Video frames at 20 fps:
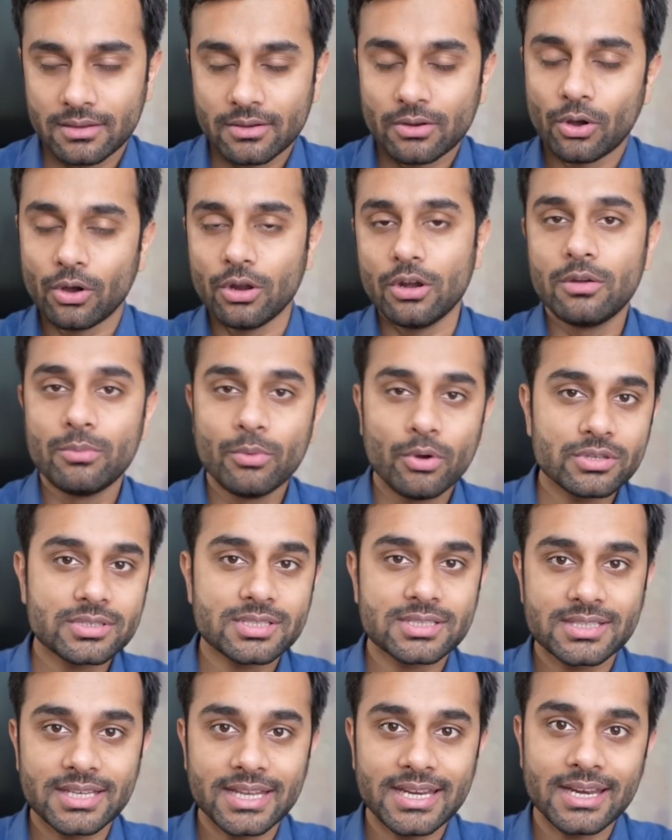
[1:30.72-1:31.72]
all
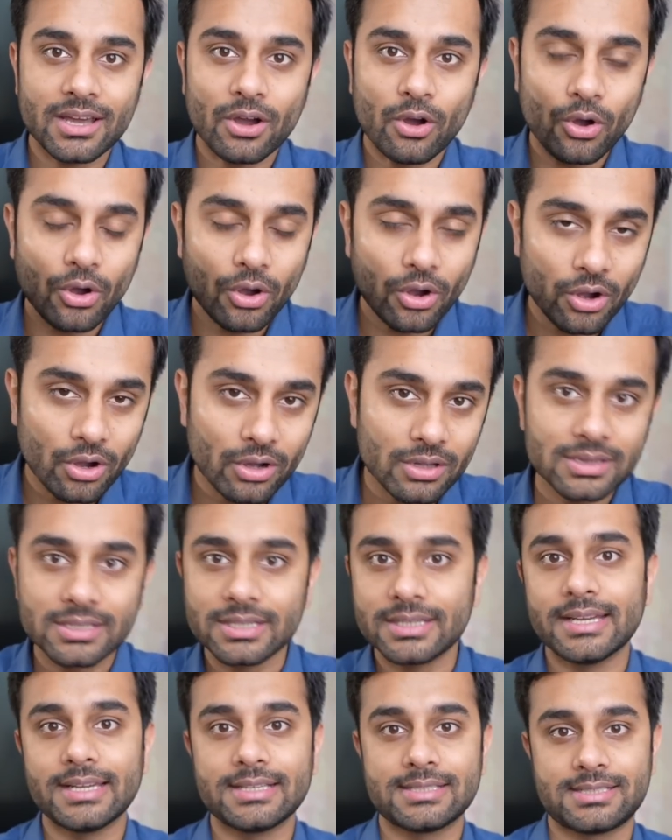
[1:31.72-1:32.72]

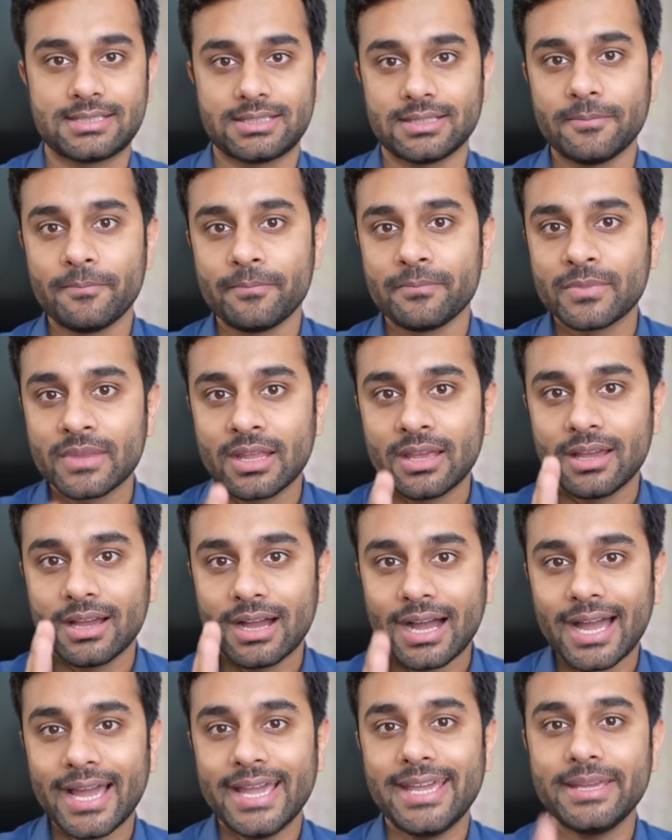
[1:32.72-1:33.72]
the tests,
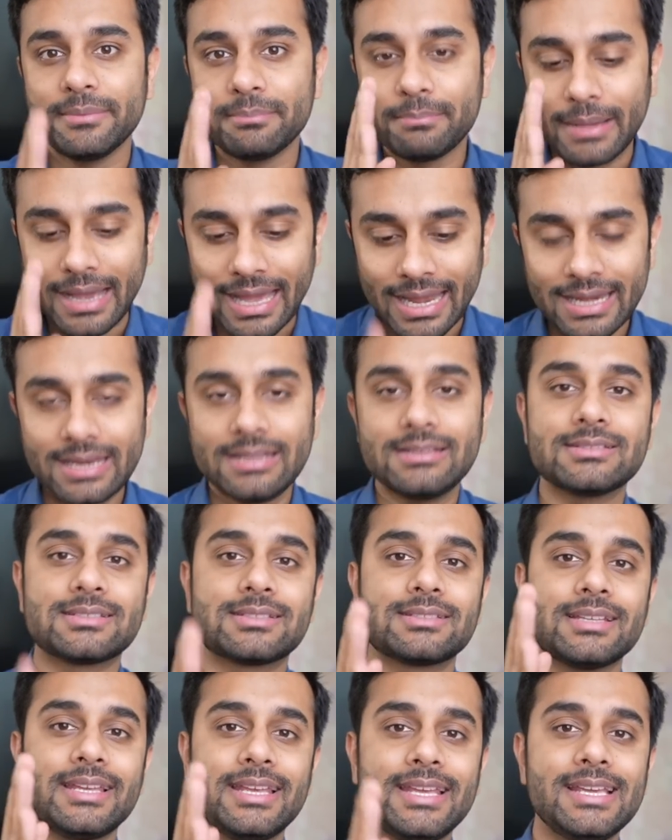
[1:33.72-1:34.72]
I
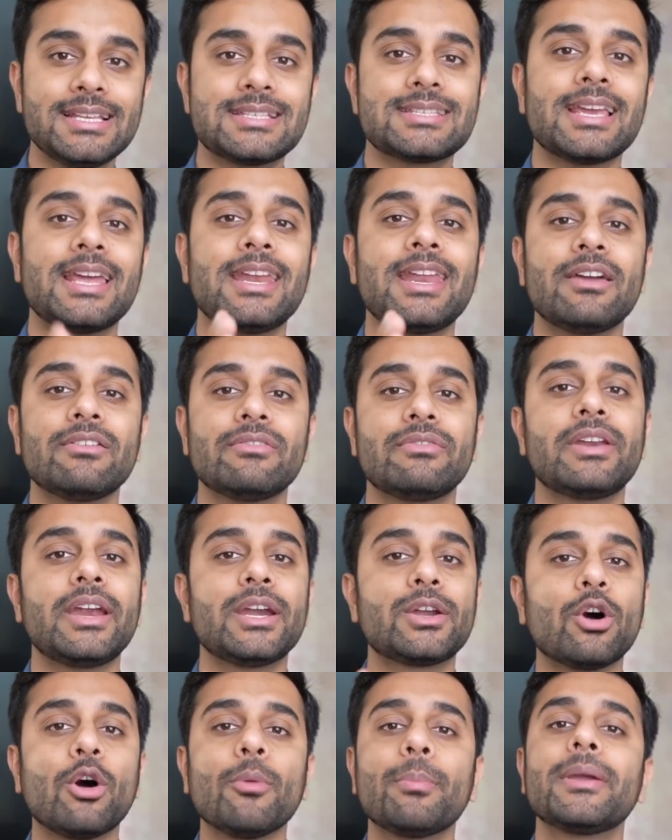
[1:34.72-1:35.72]
balance each and
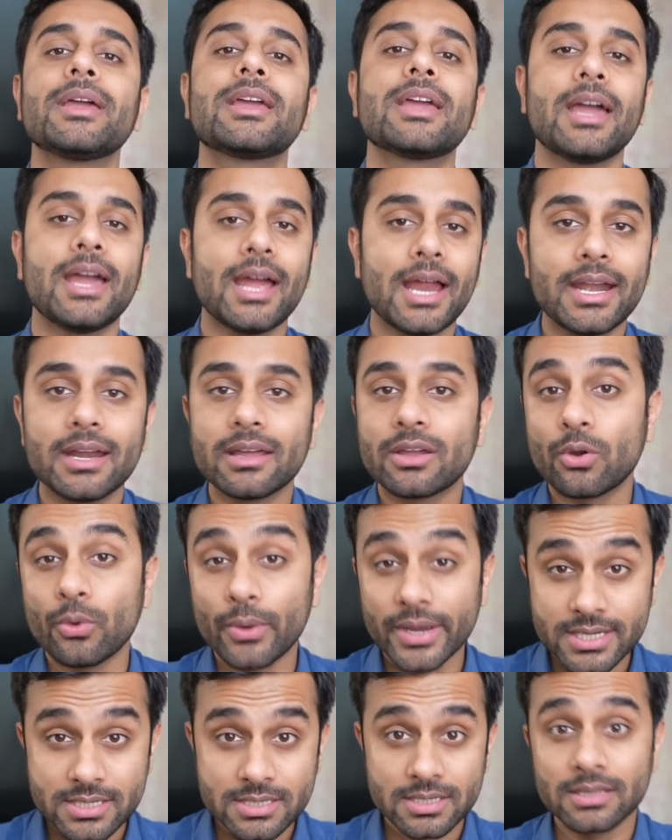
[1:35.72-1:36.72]
every topic and
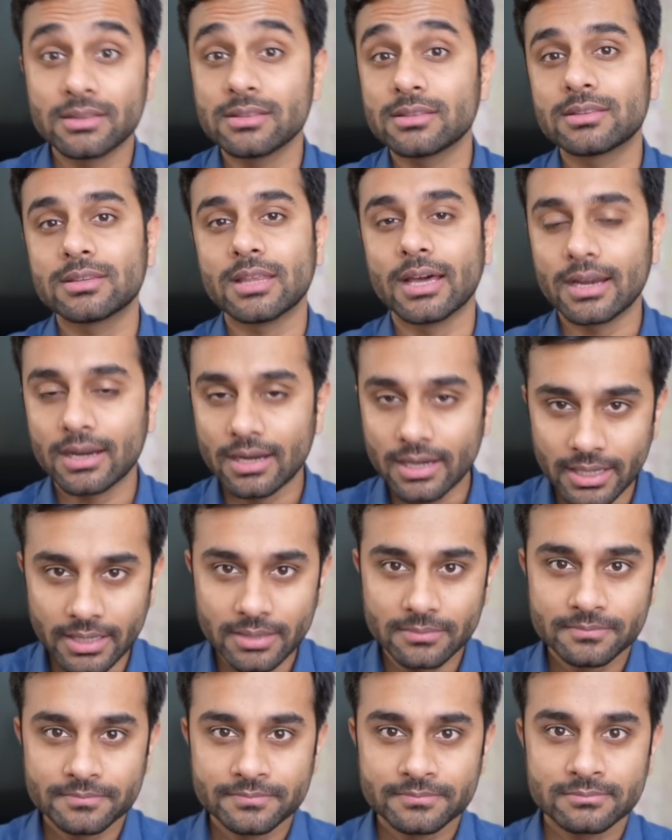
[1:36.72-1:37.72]
question
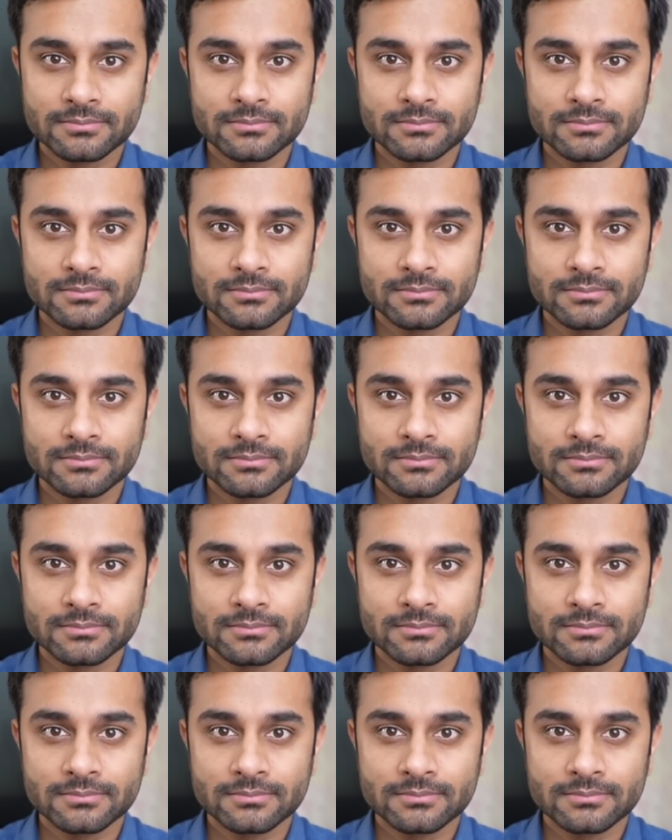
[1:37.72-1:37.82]
thoroughly.